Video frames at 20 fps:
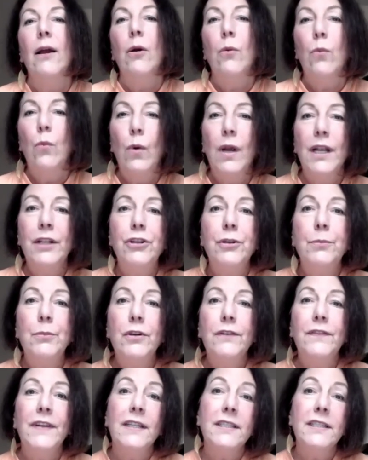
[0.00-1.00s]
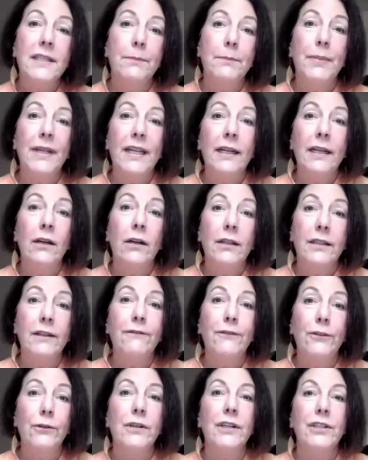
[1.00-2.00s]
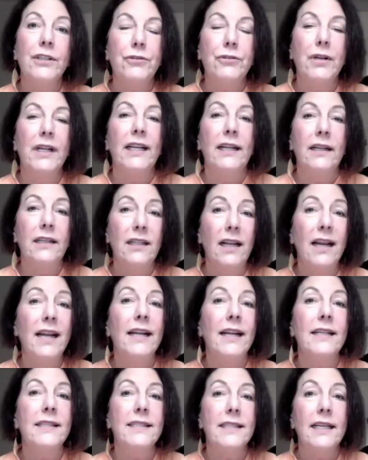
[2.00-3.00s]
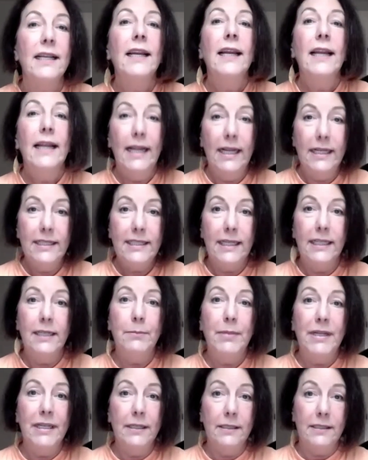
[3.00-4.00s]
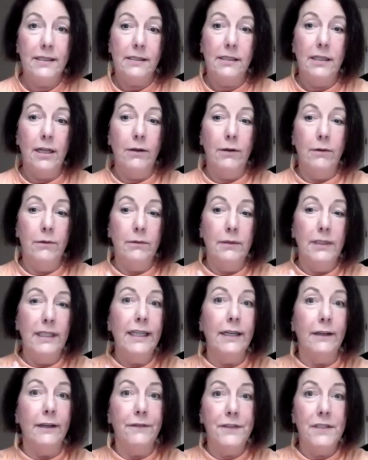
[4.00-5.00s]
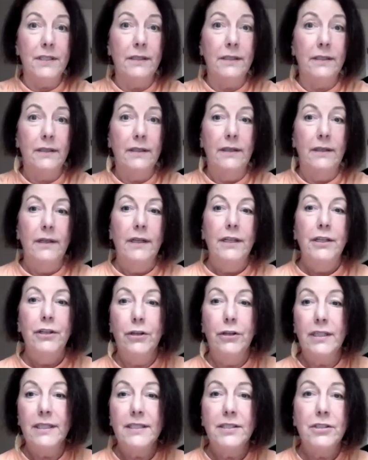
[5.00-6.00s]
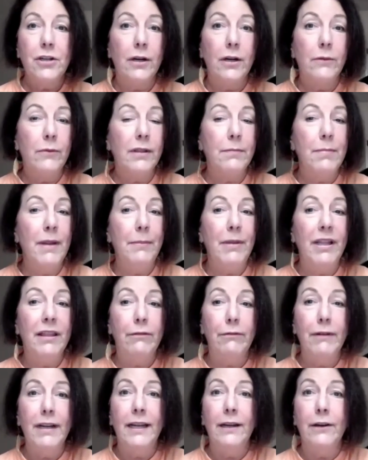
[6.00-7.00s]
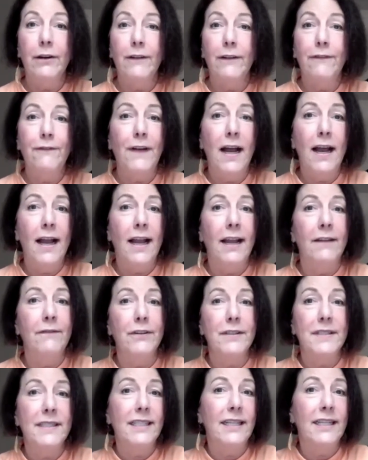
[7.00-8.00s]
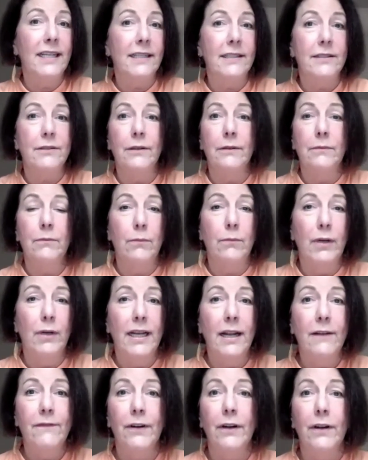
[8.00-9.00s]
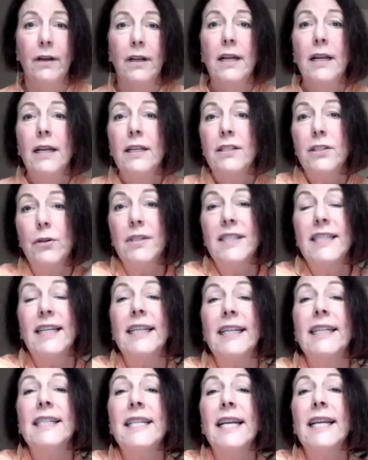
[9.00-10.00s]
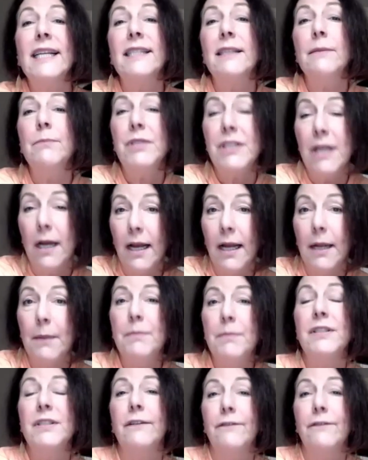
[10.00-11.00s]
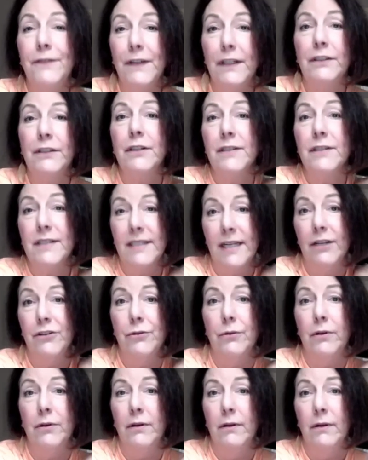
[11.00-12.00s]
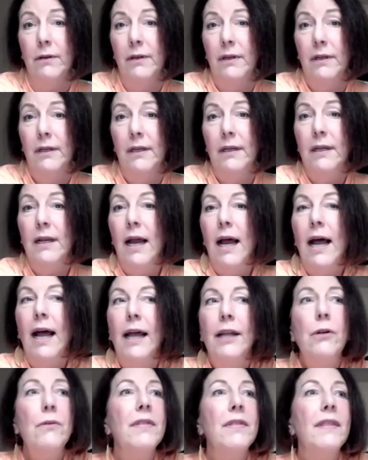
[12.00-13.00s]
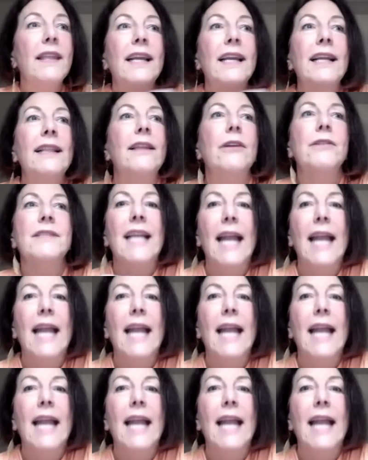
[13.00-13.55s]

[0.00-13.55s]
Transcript: When you move into being on the floor and training clients, it's going to be a slow lift. You're going to start with maybe 3 or 5 or 6 or whatever. So it's going to take some time to fill your schedule. I don't think there's